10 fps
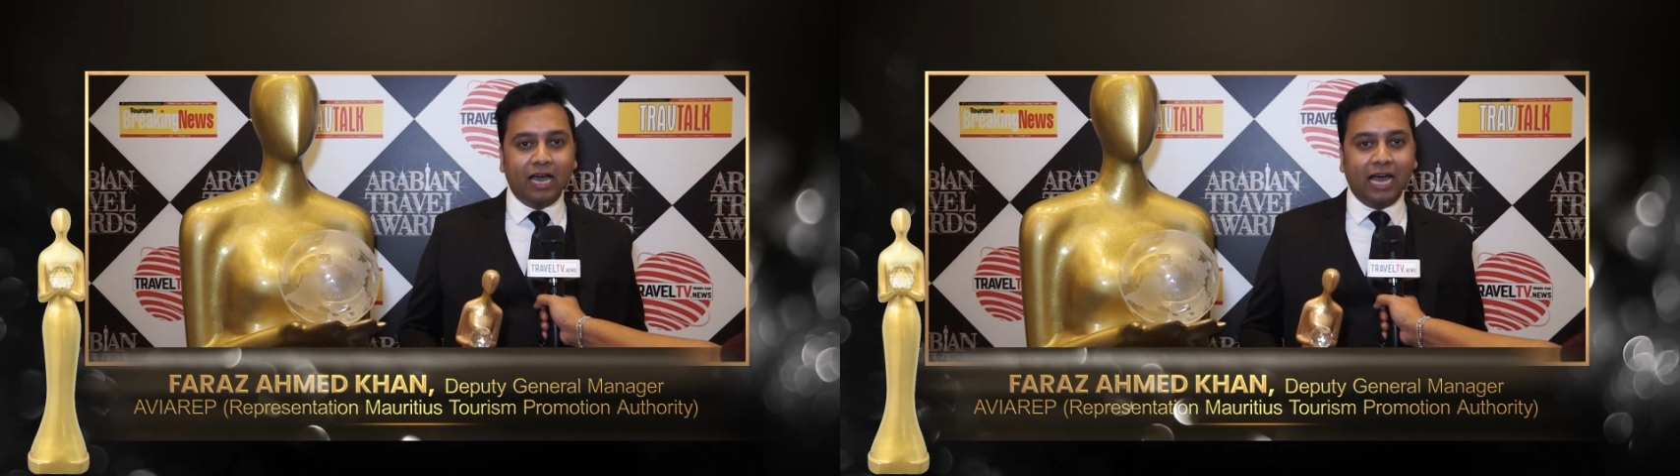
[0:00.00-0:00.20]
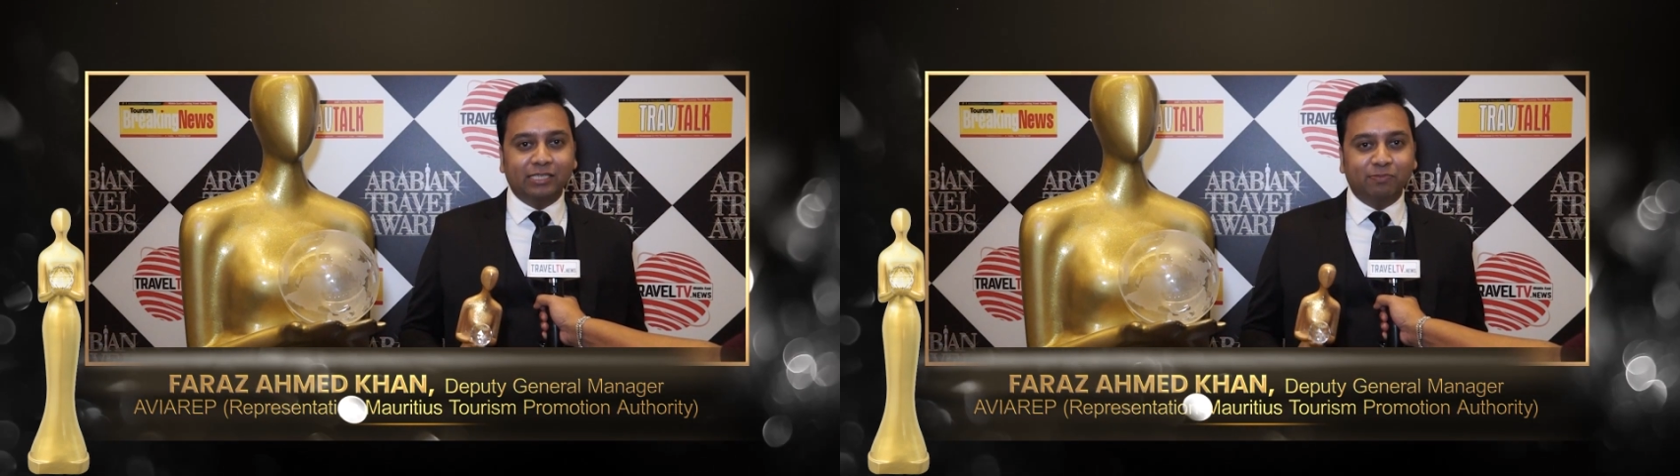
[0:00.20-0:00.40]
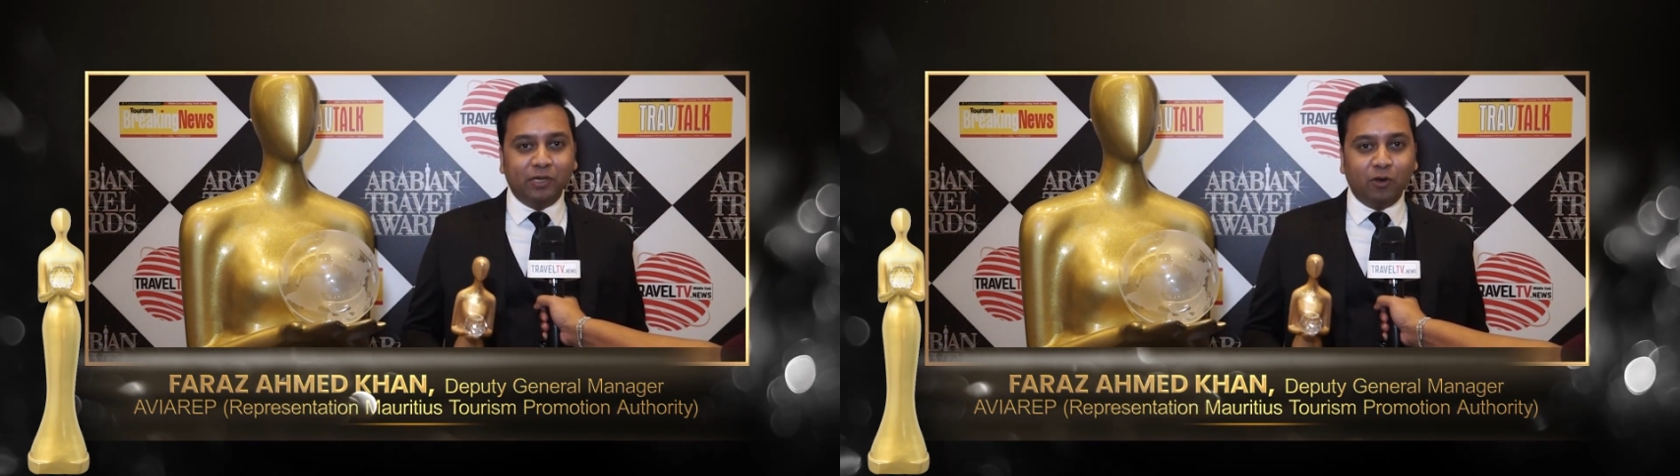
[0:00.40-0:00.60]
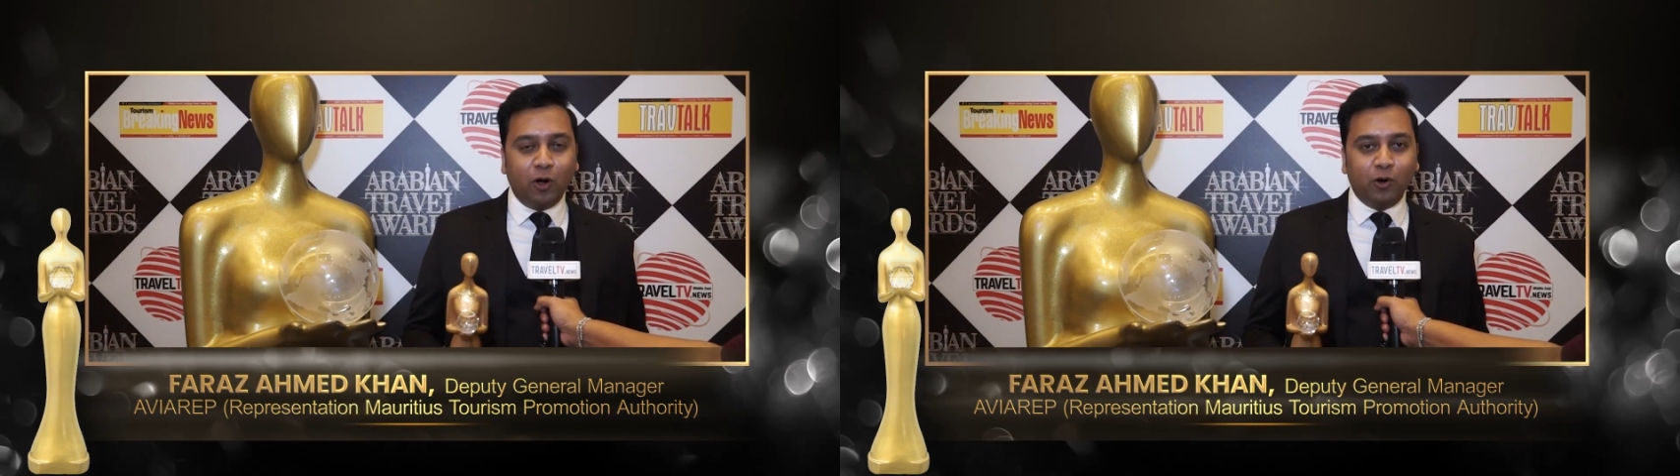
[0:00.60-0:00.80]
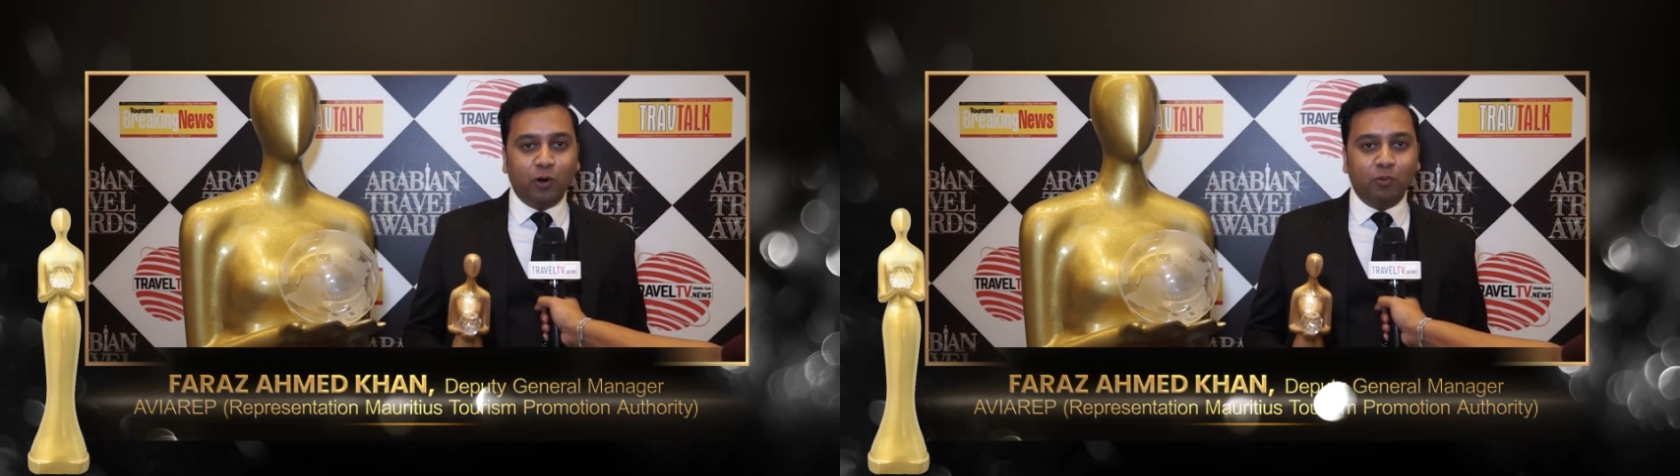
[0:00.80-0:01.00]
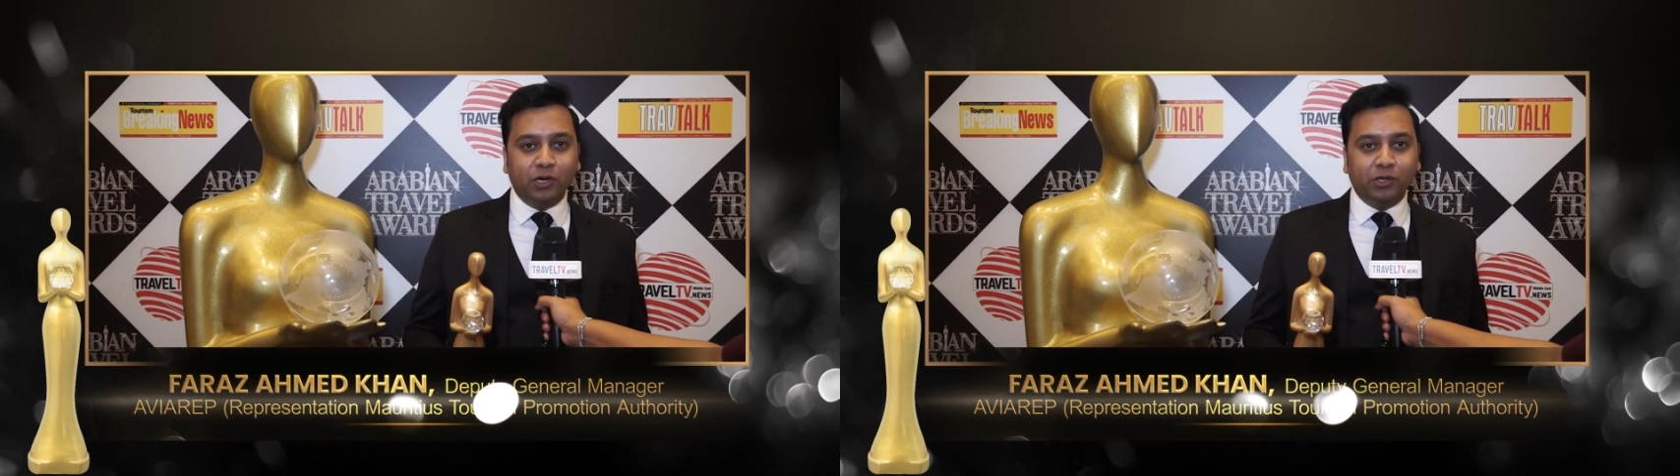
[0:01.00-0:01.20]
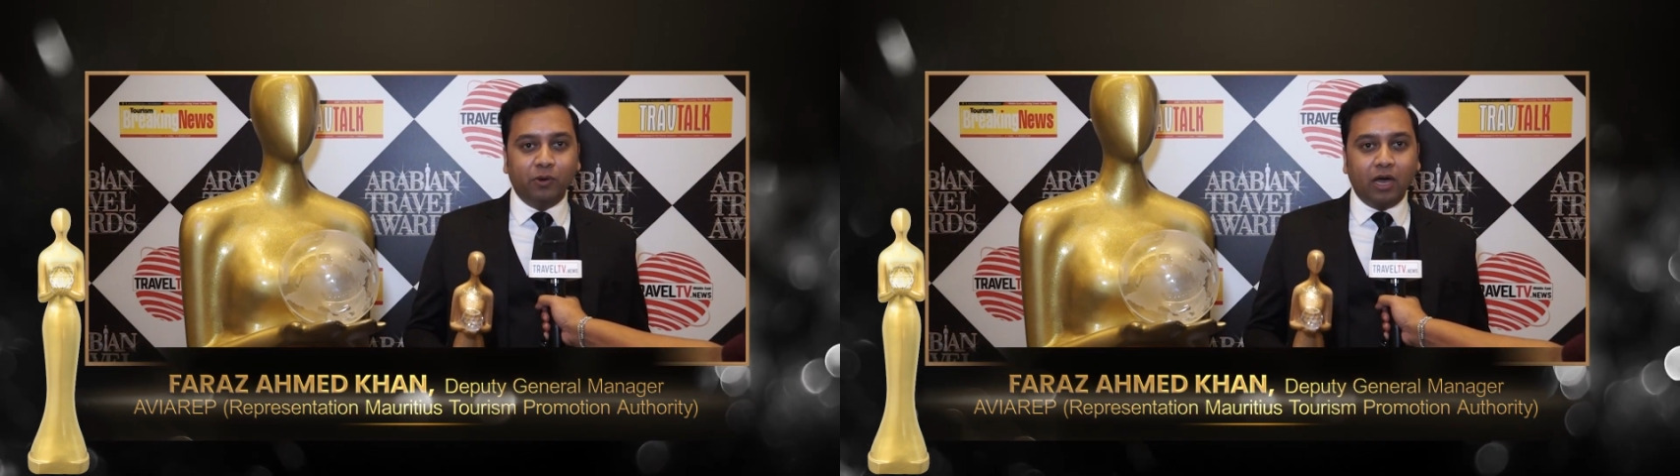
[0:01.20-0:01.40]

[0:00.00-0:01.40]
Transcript: has been long overdue.